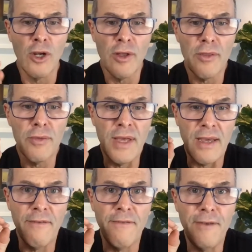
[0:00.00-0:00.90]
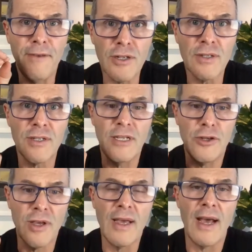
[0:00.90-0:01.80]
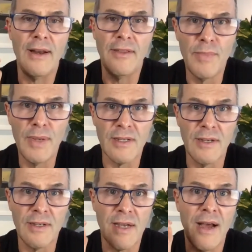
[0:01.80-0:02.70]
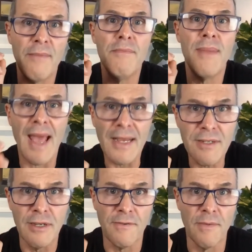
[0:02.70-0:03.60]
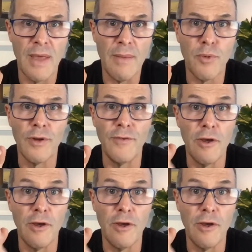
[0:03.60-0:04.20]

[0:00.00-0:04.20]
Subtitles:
the efficiencies you can gain in the business are massive from that point of view.